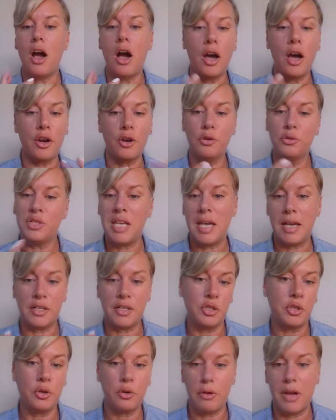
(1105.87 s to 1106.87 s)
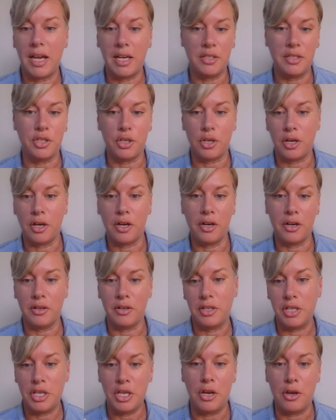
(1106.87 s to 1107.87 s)
auto text
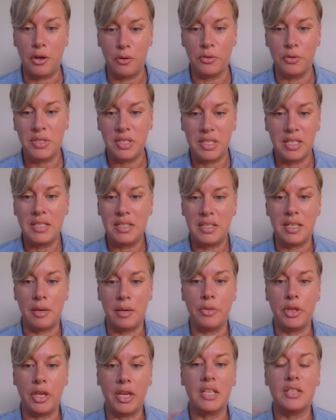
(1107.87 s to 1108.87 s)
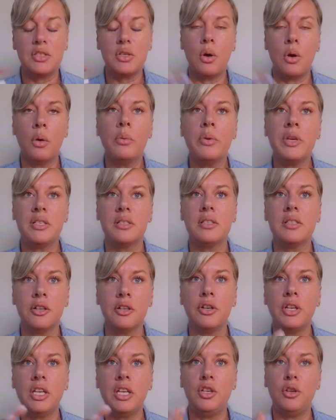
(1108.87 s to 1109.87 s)
corrector, system. Like it's always
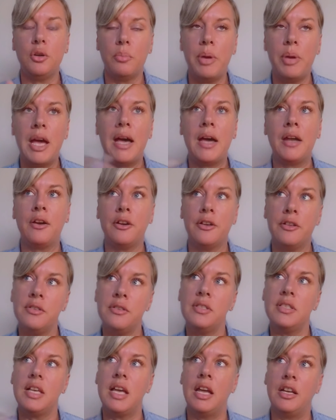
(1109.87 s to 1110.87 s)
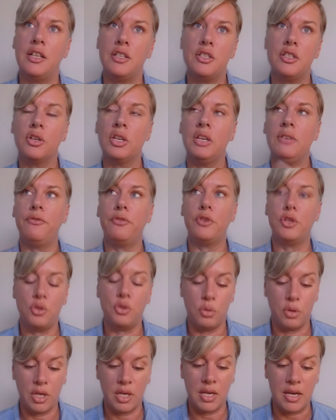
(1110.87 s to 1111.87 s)
learning your patterns and it's looking for
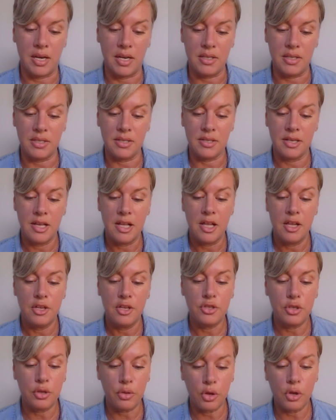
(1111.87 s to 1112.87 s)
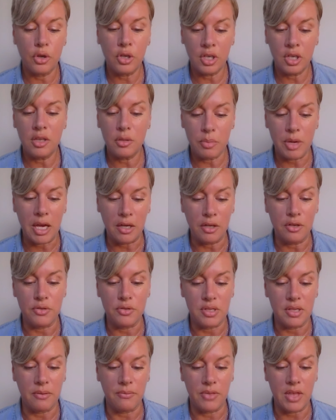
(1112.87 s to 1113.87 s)
shortcuts. So the good and the bad
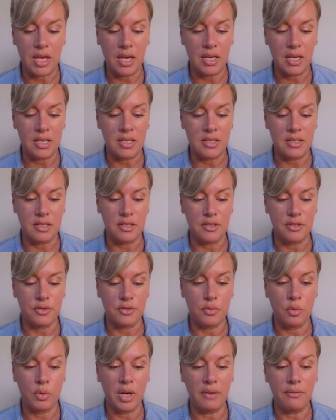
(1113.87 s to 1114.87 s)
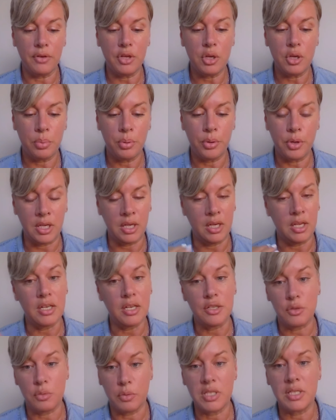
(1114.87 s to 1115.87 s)
news of that is whatever you're putting
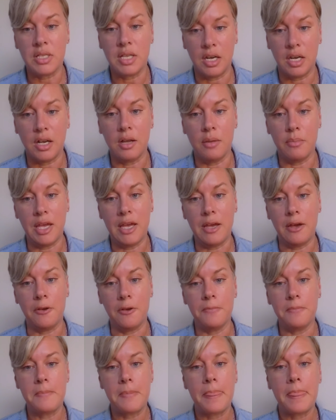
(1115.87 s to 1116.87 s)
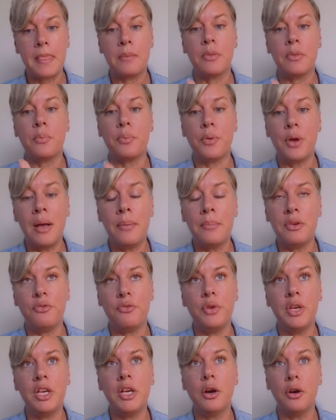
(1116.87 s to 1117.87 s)
in is what's going to come out. The problem,
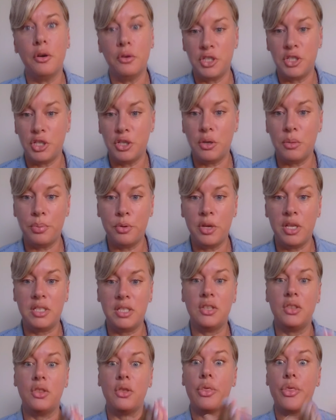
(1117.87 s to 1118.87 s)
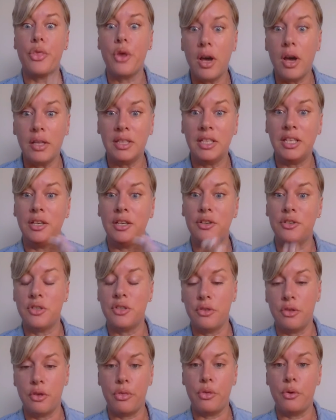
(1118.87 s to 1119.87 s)
if we go to your point to the thought
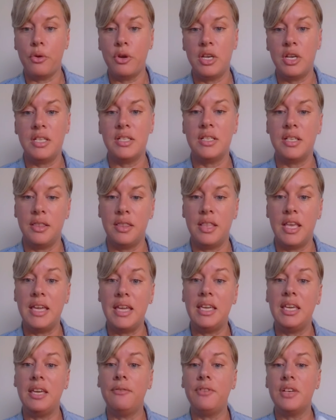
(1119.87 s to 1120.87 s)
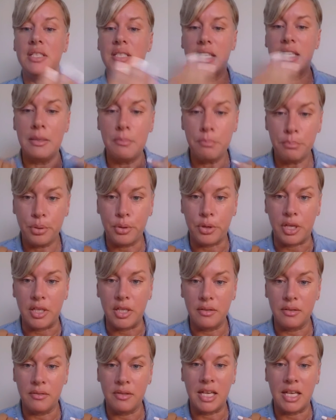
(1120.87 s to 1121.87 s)
leaders and the authorities and they give us
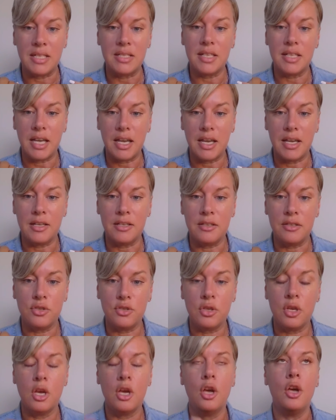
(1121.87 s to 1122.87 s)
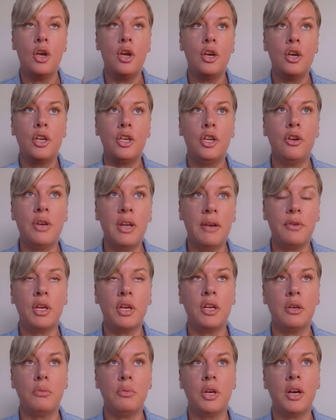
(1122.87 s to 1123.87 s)
input that says you're never
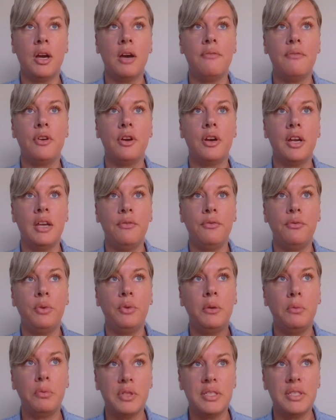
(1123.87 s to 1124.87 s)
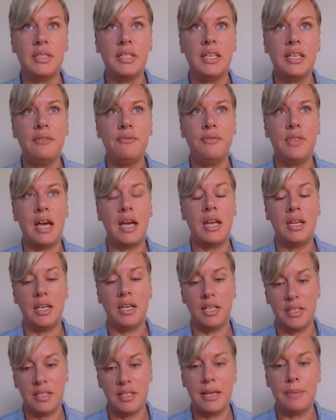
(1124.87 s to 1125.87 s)
going to recover, if we receive that
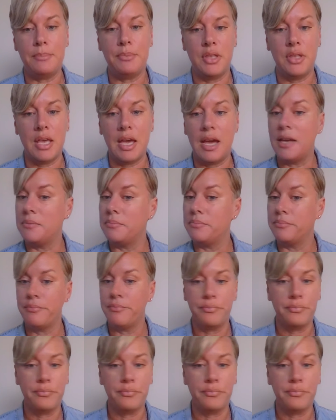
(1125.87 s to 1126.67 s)
and accept that,